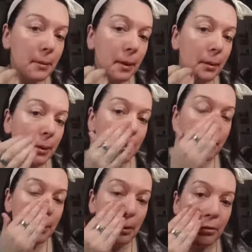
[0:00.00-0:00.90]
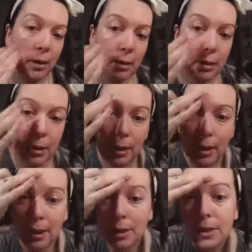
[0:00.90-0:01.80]
So I don't know if you can see,
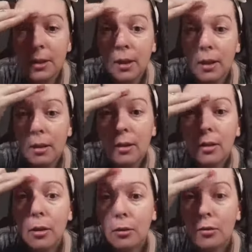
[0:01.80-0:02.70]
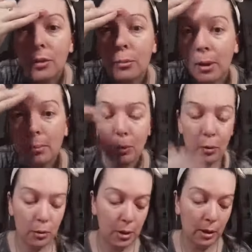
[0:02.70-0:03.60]
it is covering my
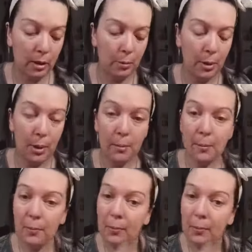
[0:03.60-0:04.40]
pores a little bit.